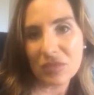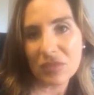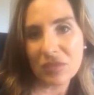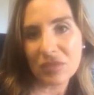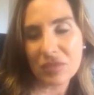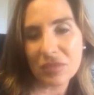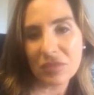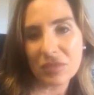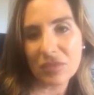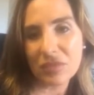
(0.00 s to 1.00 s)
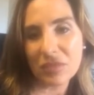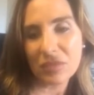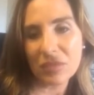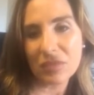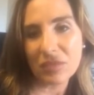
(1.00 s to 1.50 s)

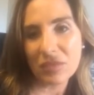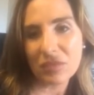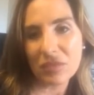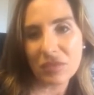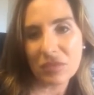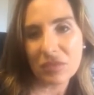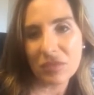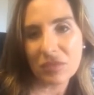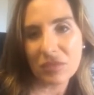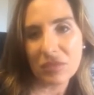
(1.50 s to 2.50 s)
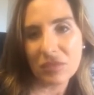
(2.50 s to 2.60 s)
This person isn't speaking.